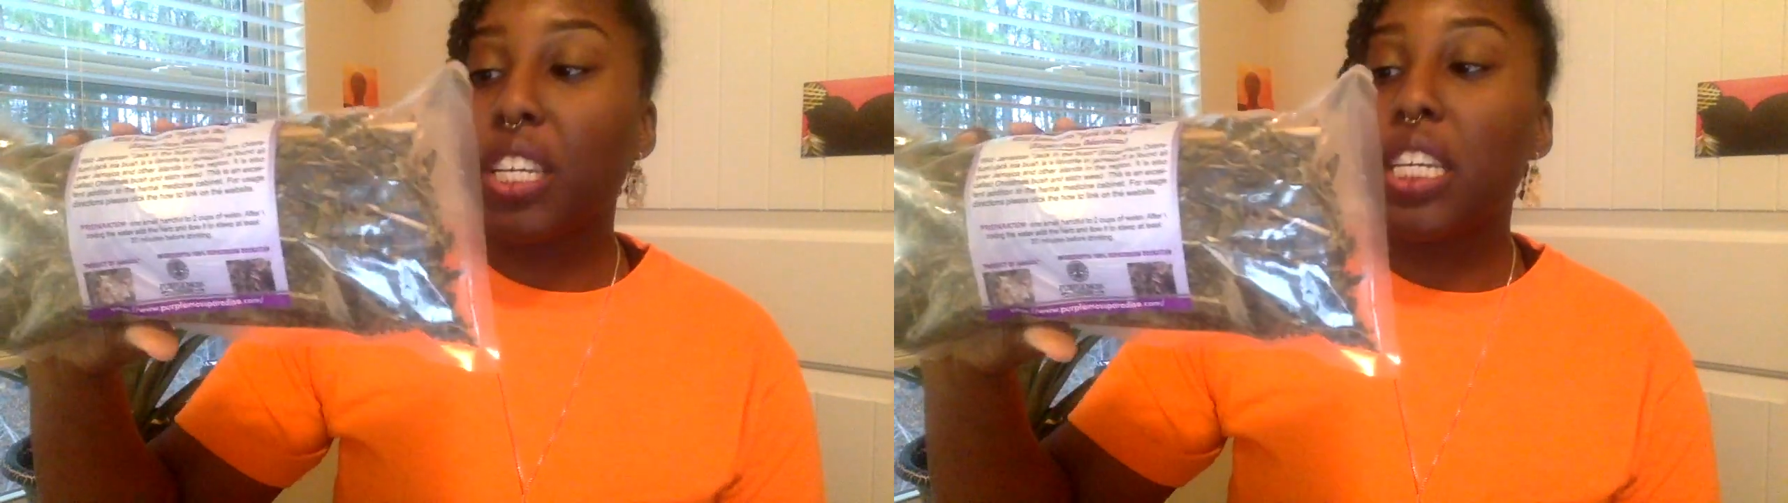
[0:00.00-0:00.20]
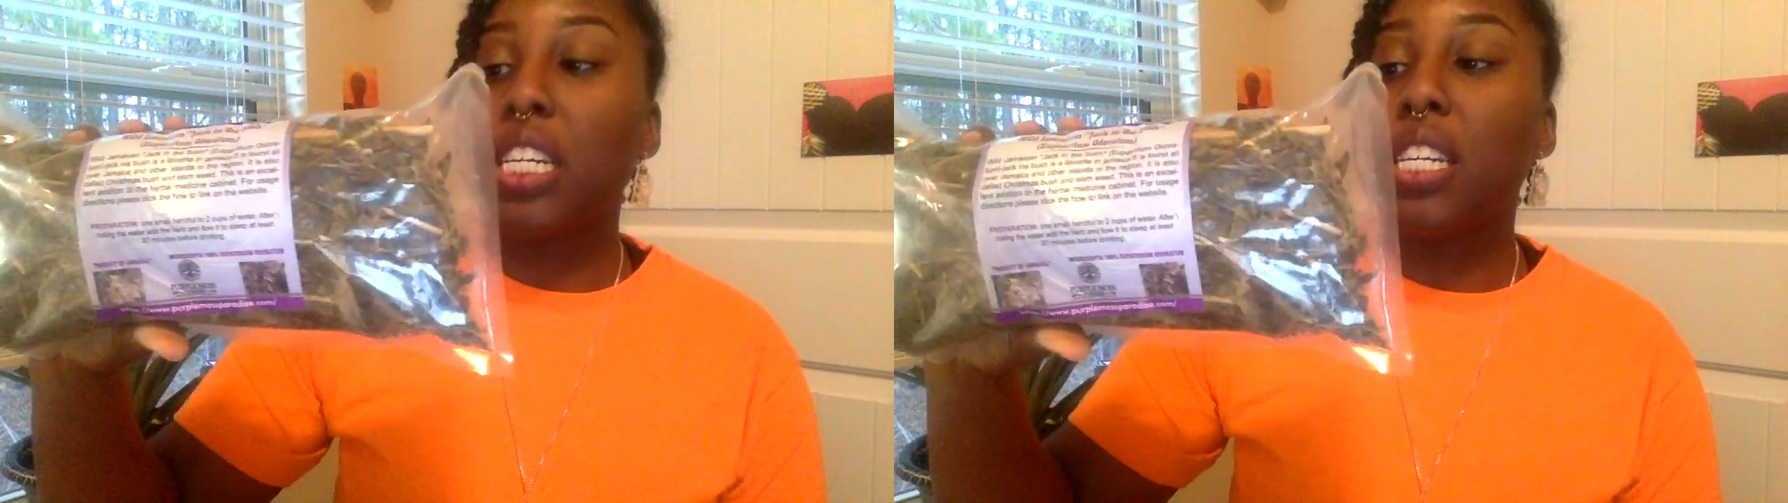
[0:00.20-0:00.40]

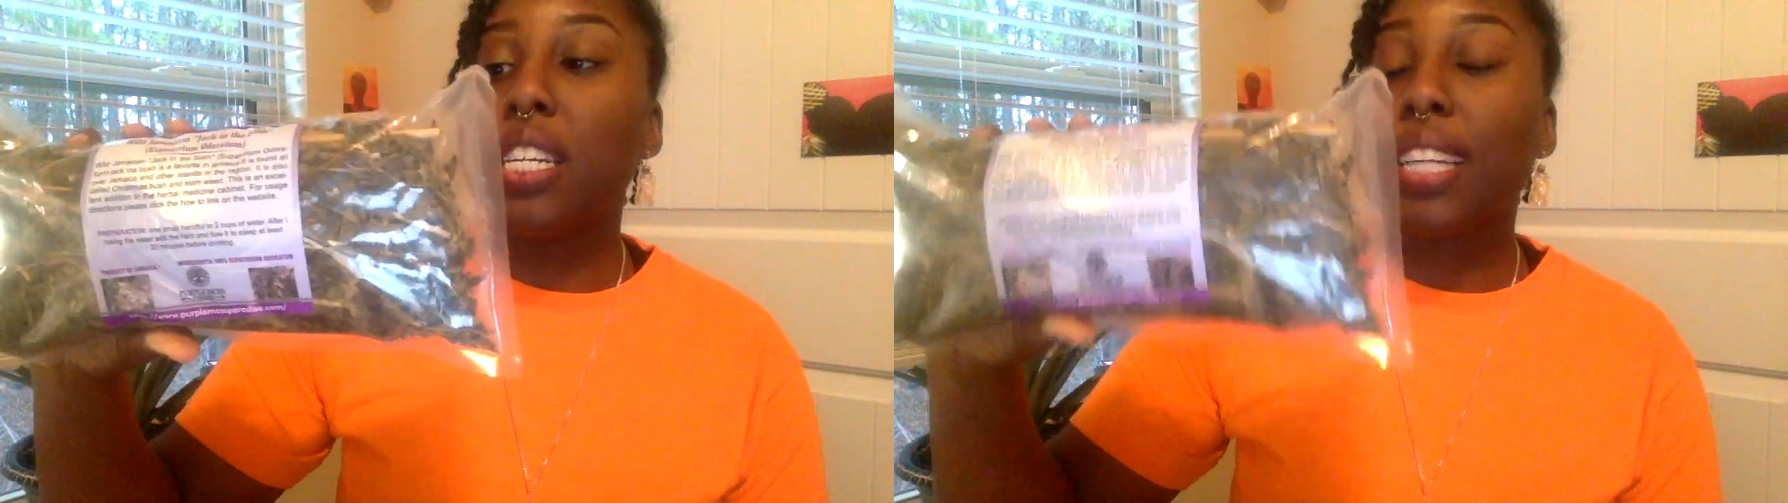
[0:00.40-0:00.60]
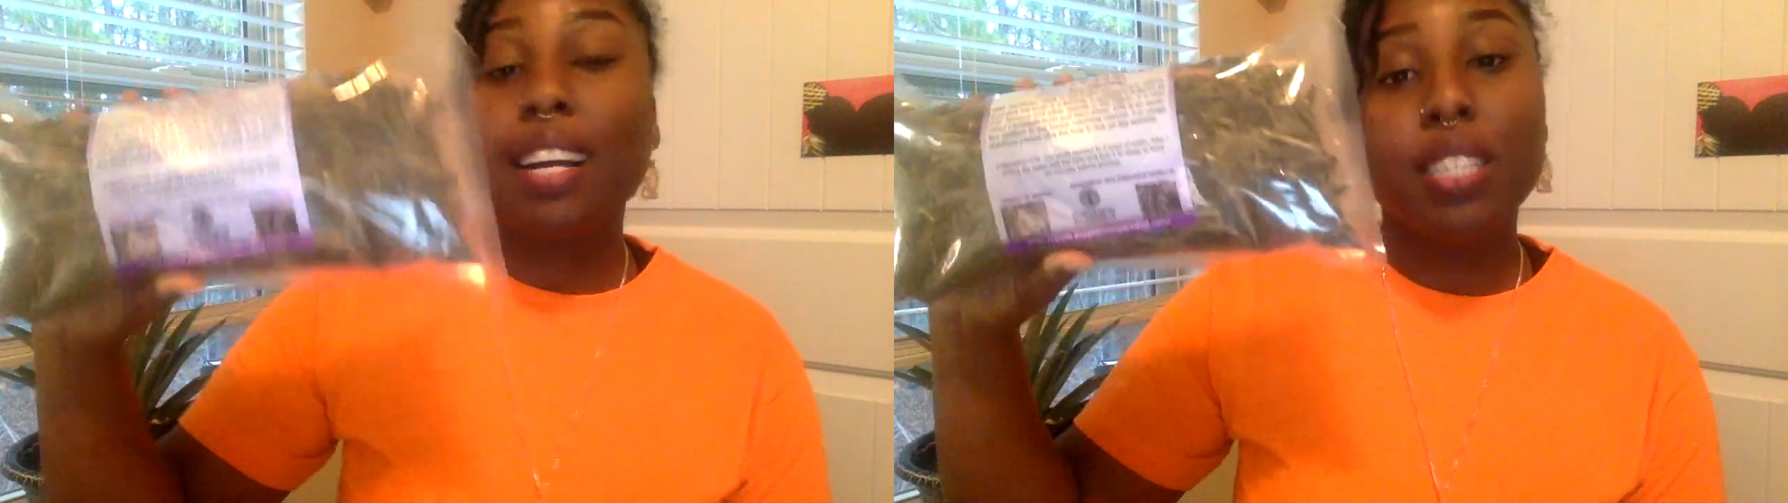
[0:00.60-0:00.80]

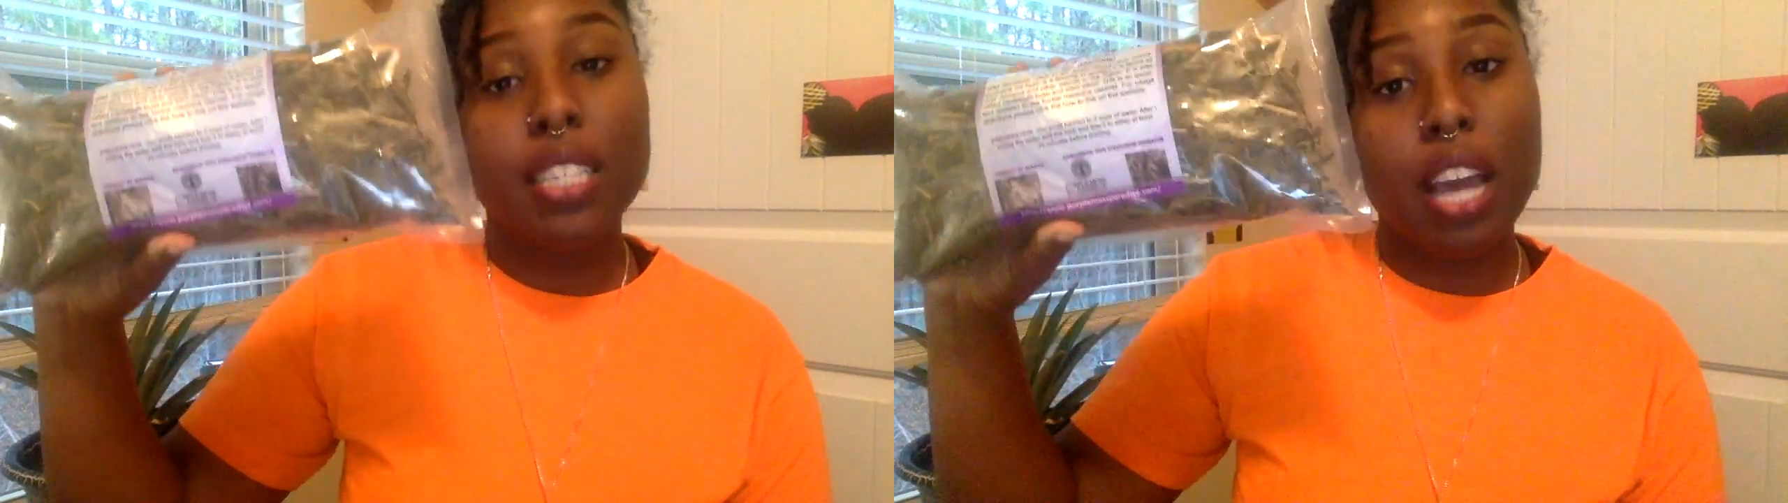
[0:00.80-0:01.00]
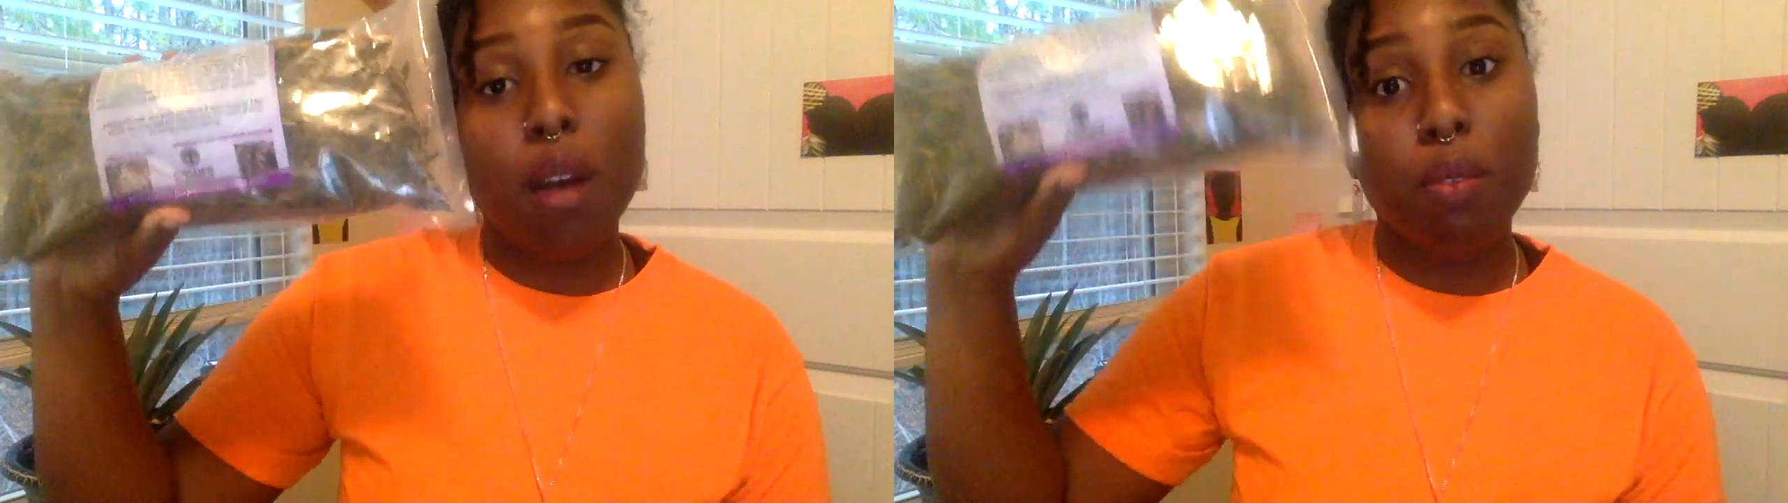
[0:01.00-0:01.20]
in
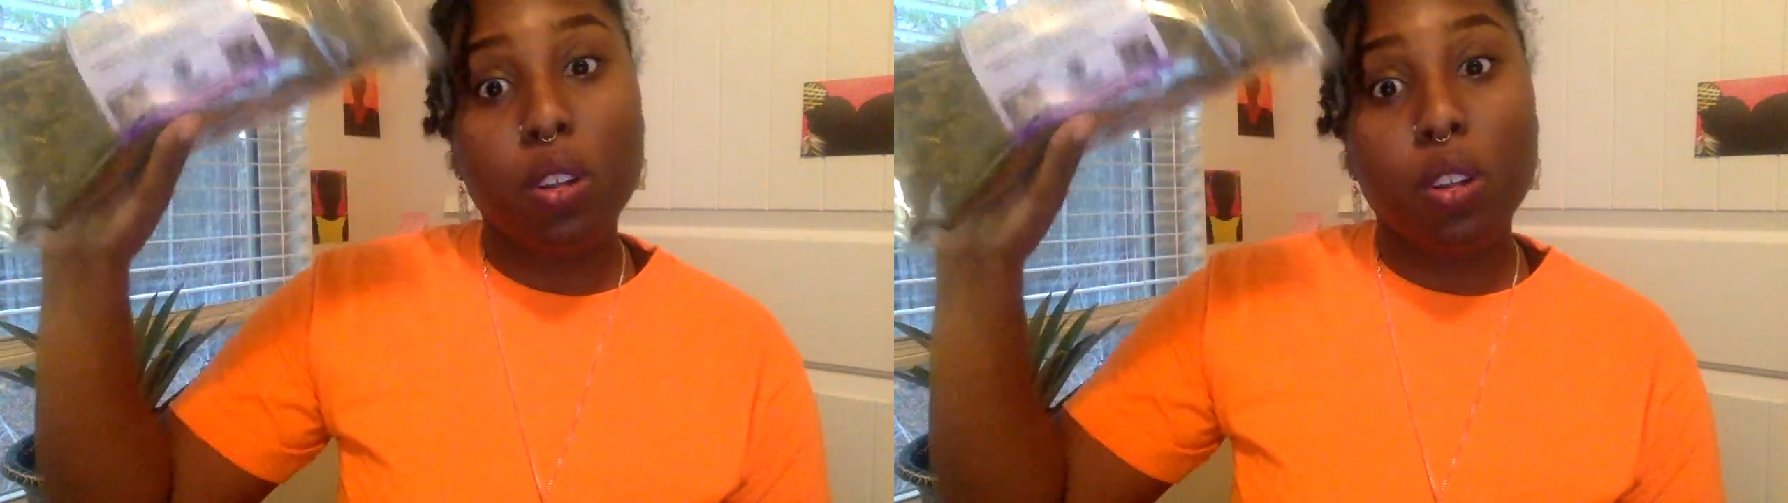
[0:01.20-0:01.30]
calcium.